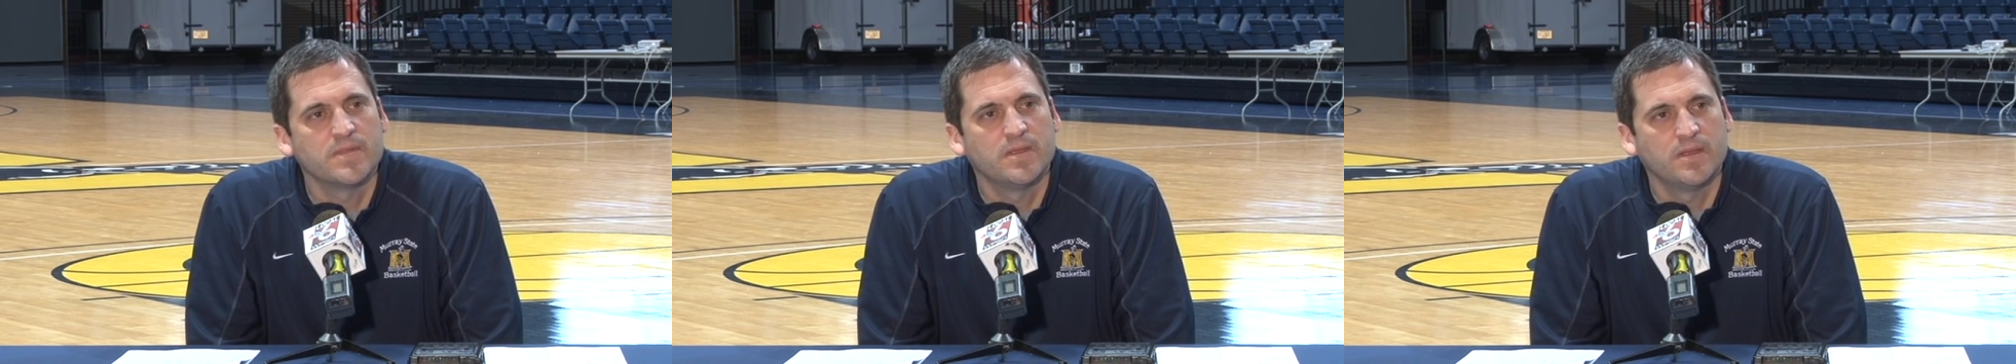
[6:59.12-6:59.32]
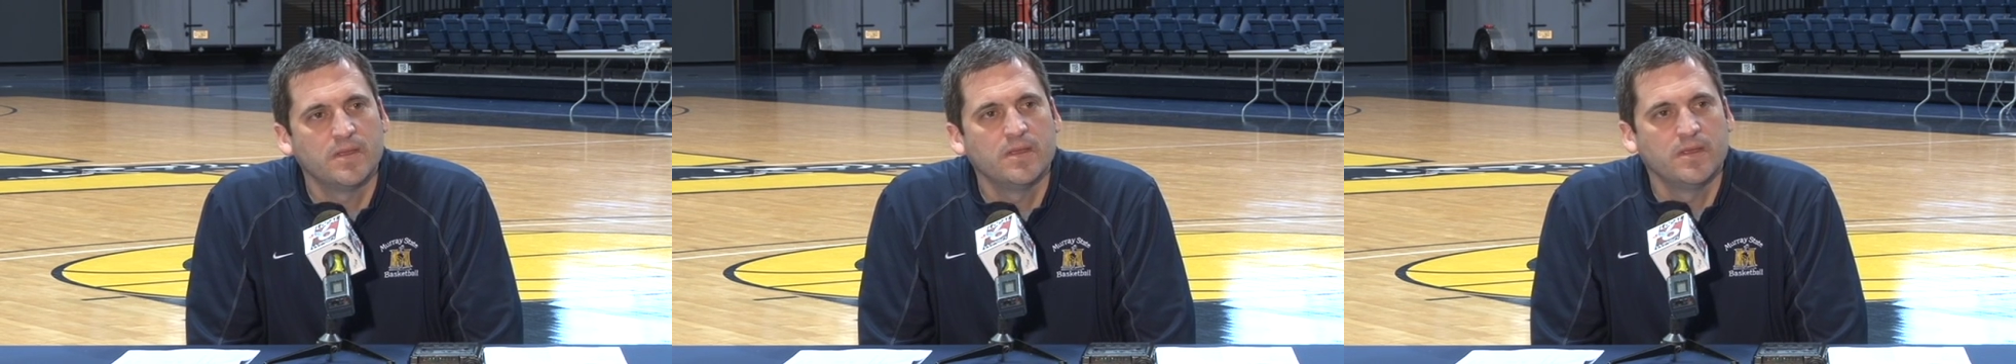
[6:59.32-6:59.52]

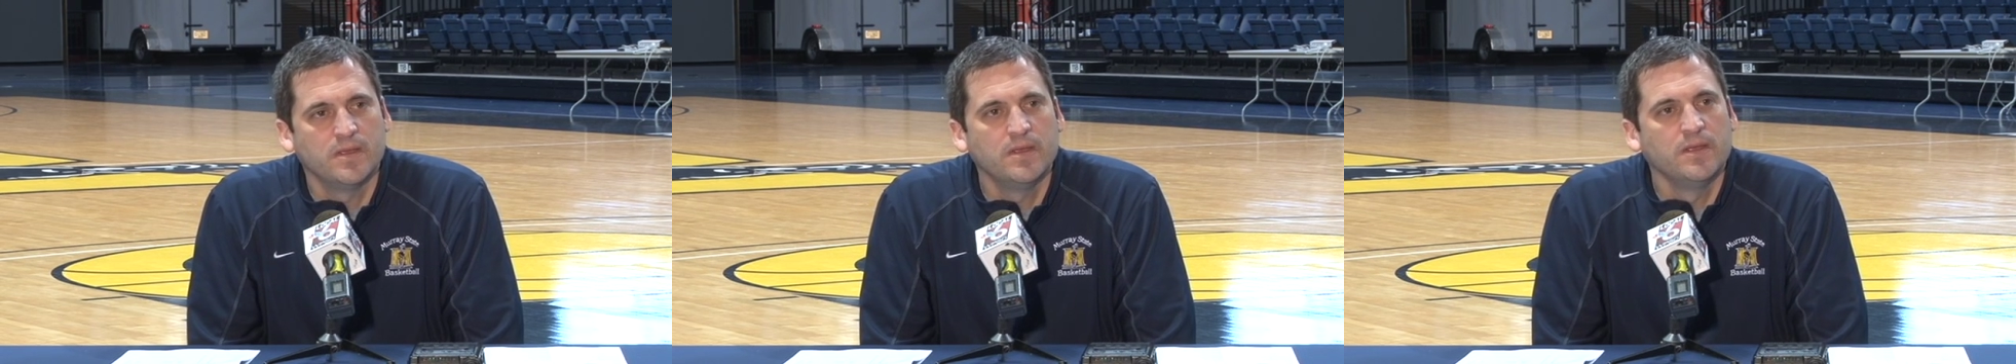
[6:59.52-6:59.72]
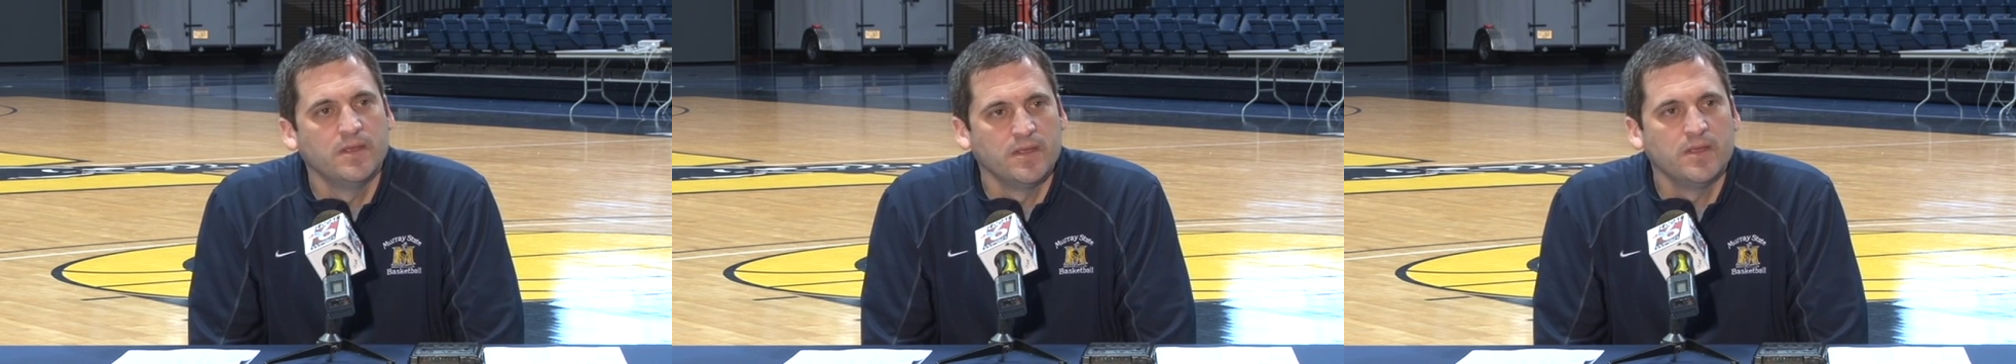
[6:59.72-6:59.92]
trip
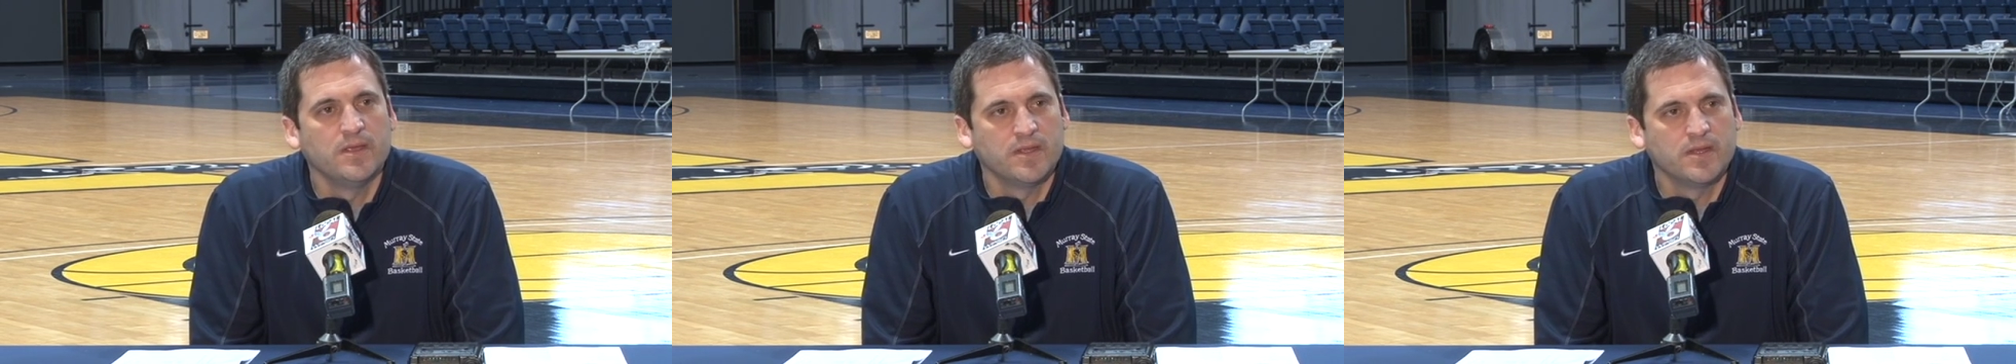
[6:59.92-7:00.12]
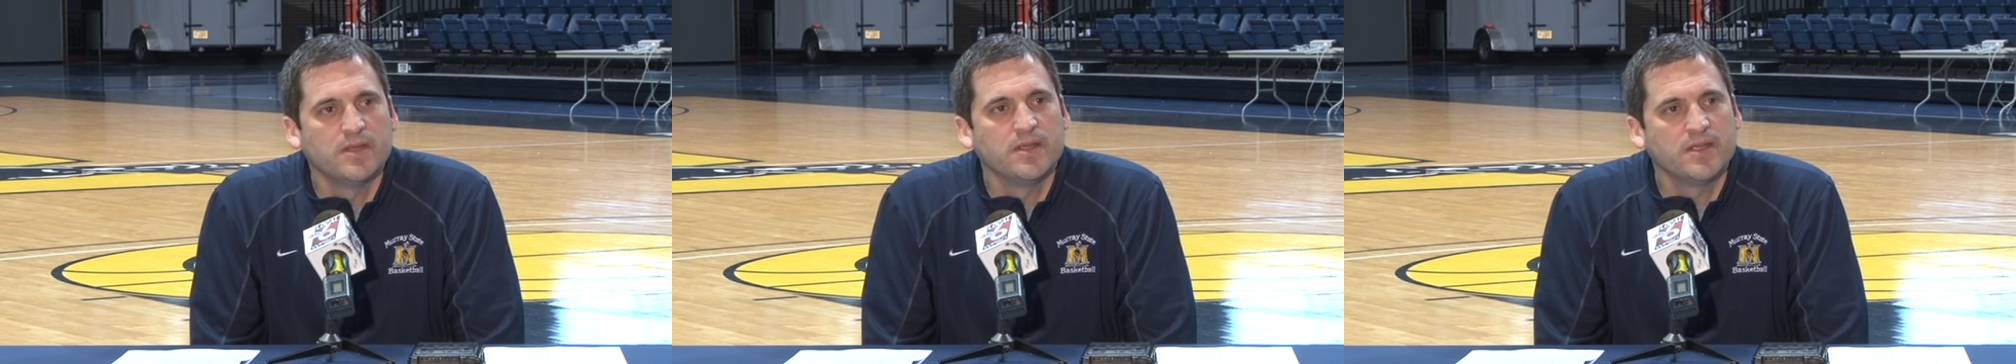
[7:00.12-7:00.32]
next
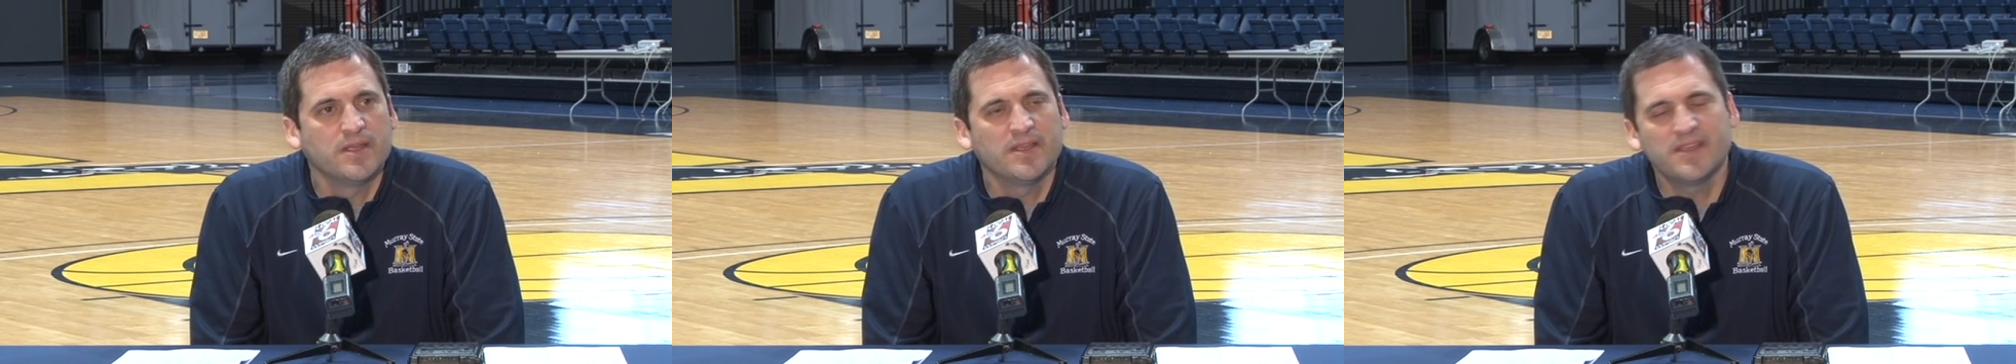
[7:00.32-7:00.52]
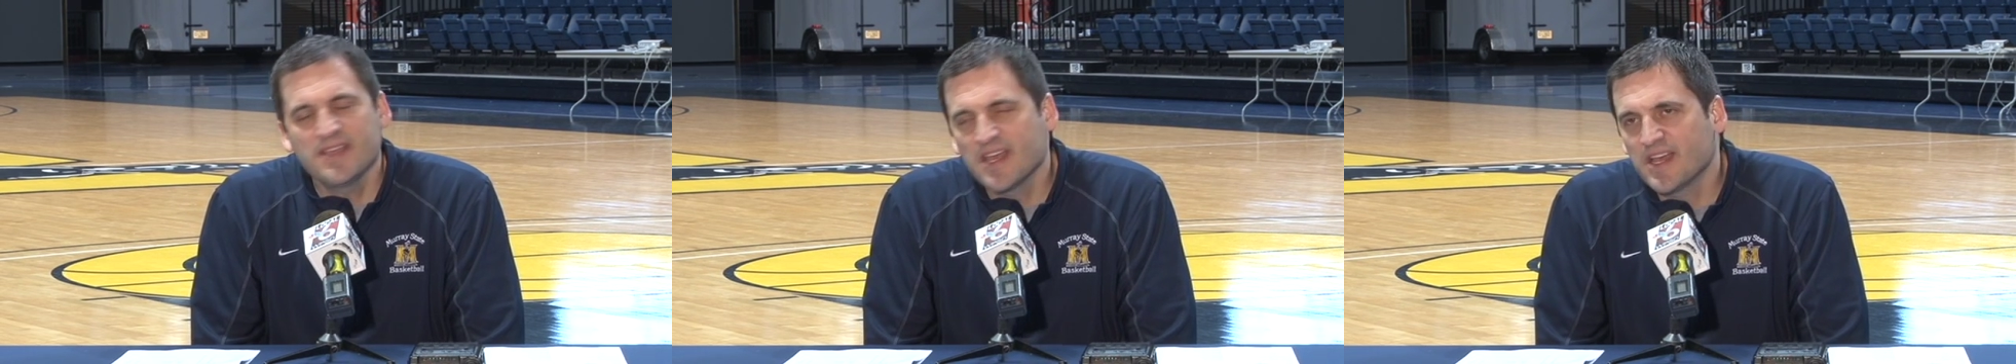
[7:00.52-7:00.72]
week?
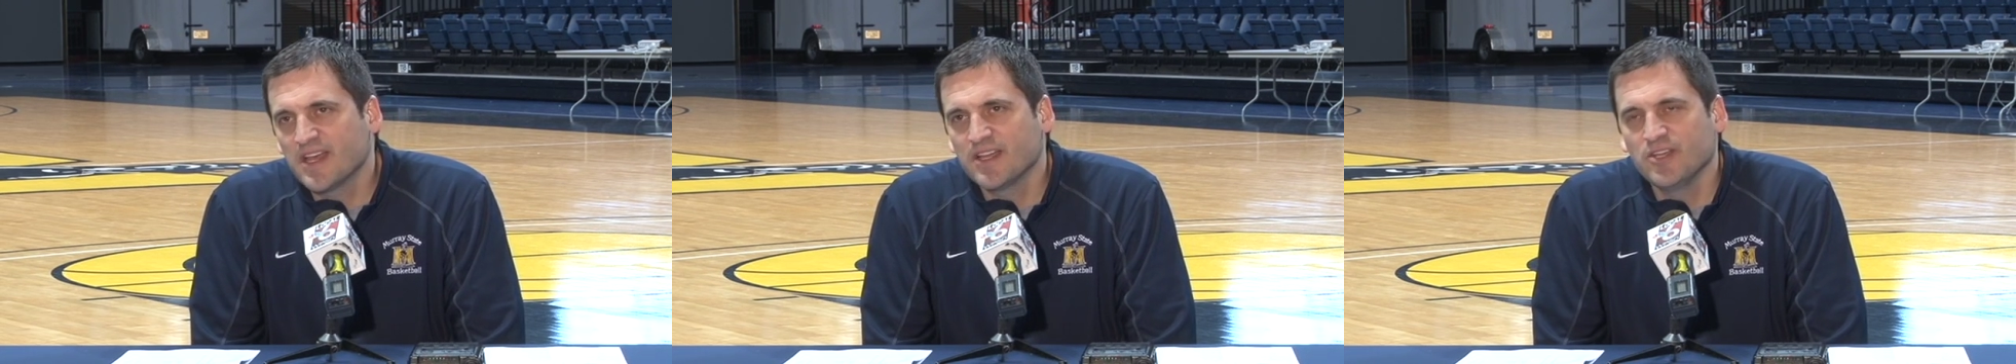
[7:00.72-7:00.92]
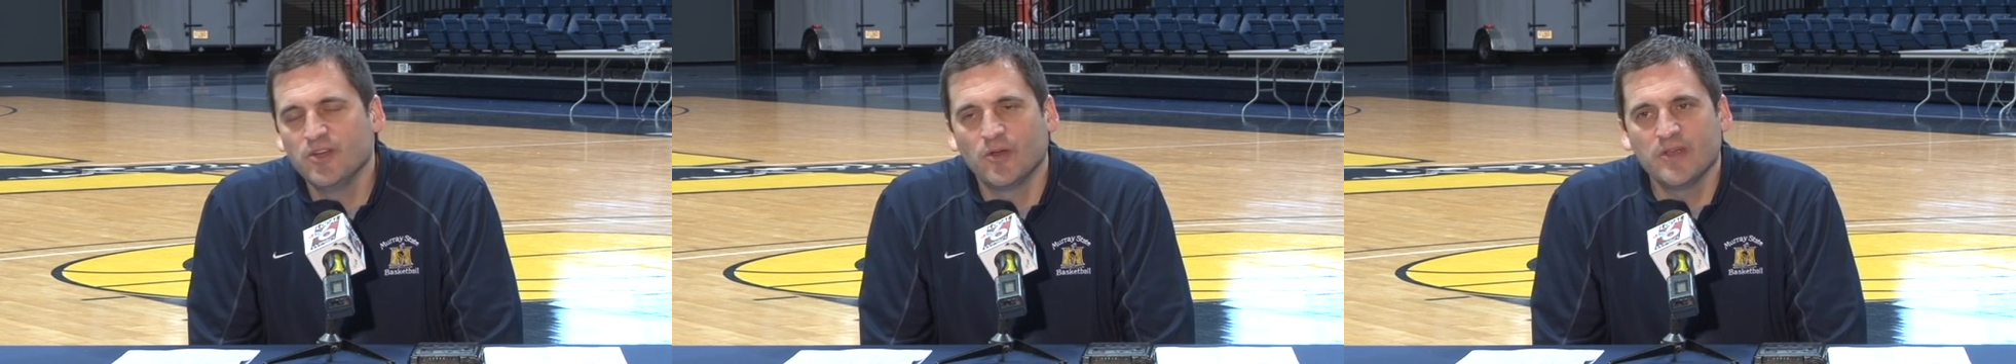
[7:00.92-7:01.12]

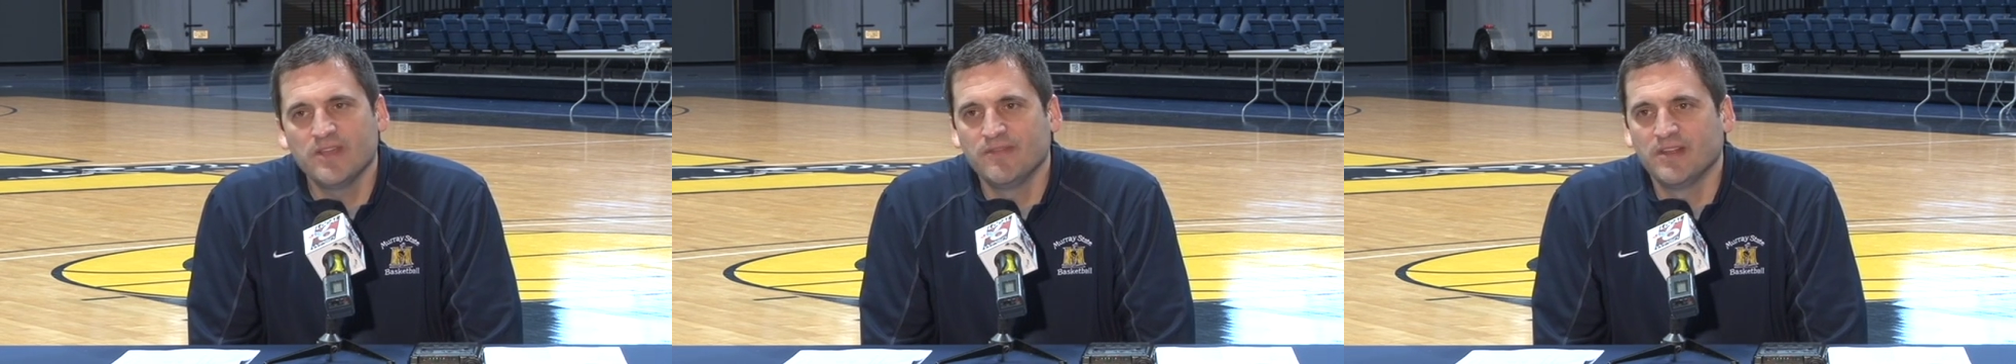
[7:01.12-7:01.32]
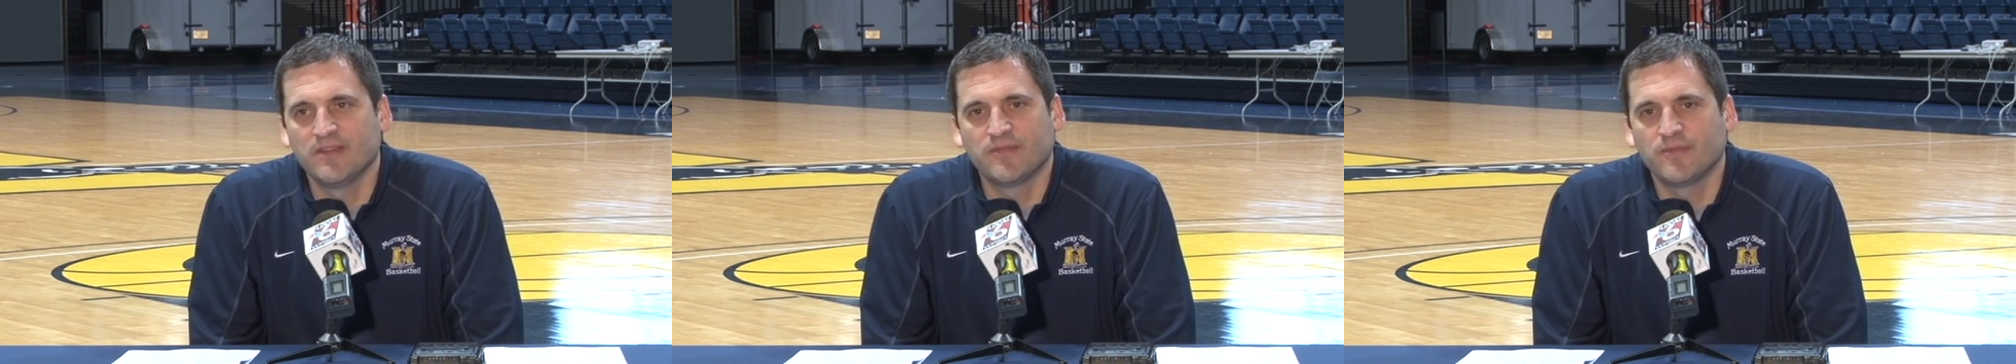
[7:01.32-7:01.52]
yeah, you know,
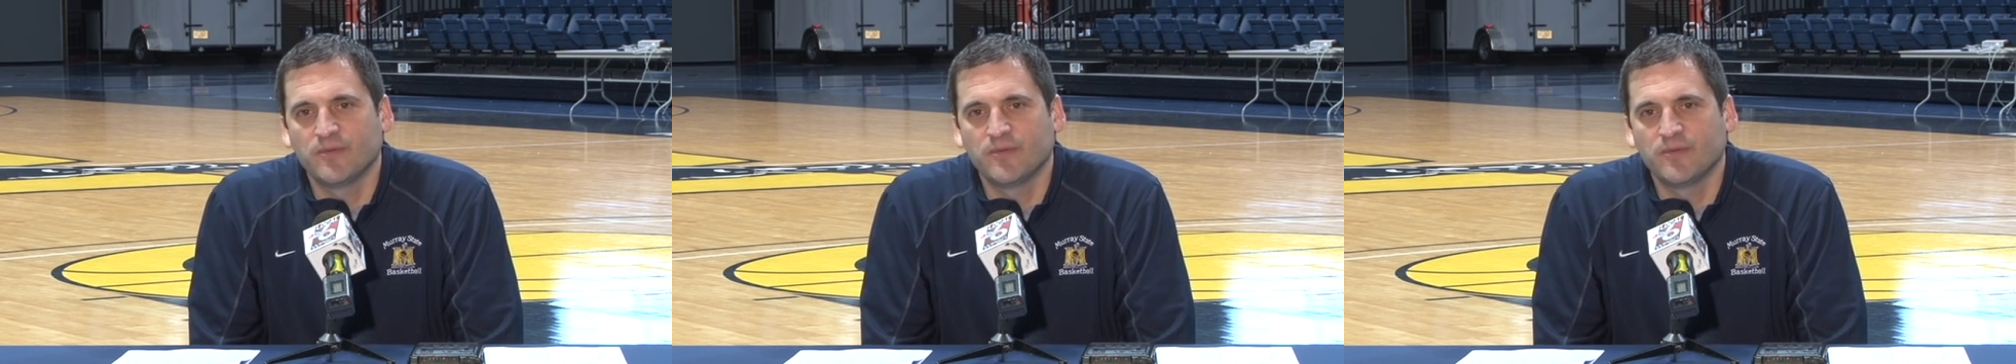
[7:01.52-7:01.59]
even if